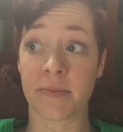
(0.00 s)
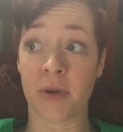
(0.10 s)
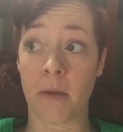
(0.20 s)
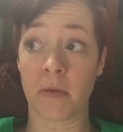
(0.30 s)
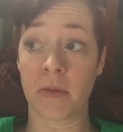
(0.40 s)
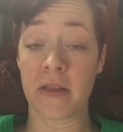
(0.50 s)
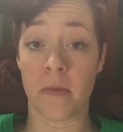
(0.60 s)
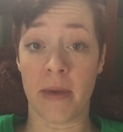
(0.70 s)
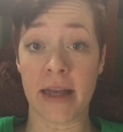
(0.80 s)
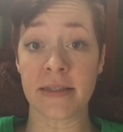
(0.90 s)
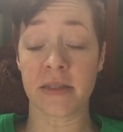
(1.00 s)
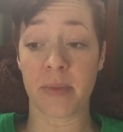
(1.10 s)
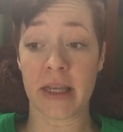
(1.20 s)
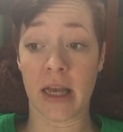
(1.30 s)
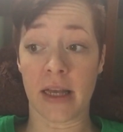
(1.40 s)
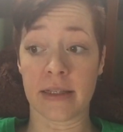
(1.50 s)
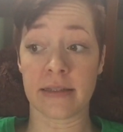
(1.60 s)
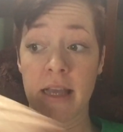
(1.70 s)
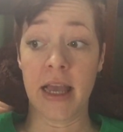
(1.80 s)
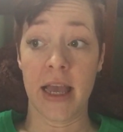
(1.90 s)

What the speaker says: probably the best, because